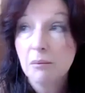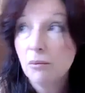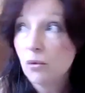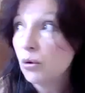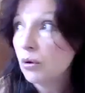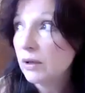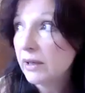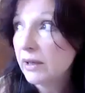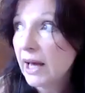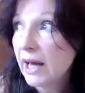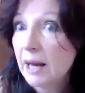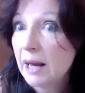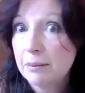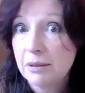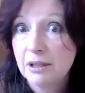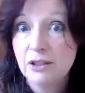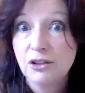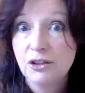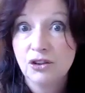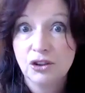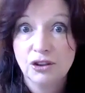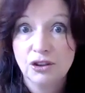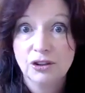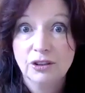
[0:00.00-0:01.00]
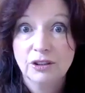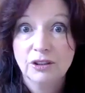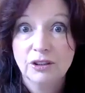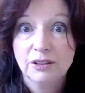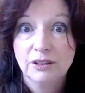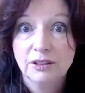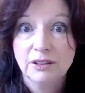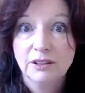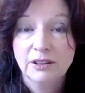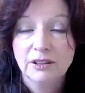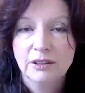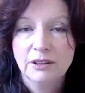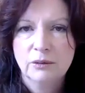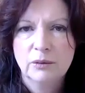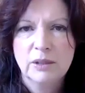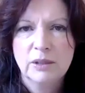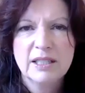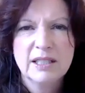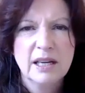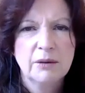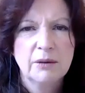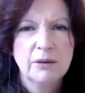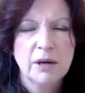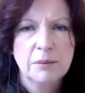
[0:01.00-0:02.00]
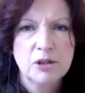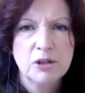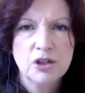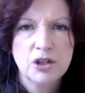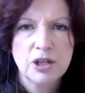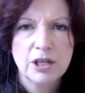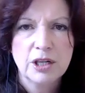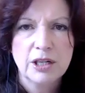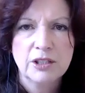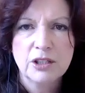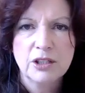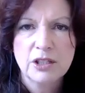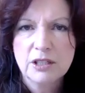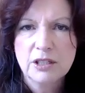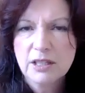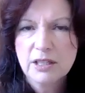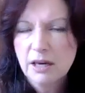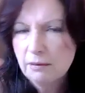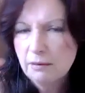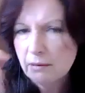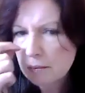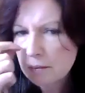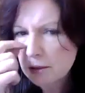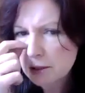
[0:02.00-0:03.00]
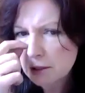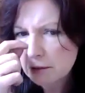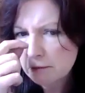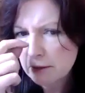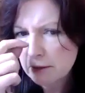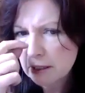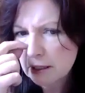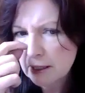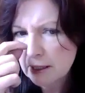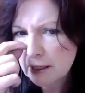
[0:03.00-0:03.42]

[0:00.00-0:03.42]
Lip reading: More garbage. We say rubbish here. Do you say rubbish over there?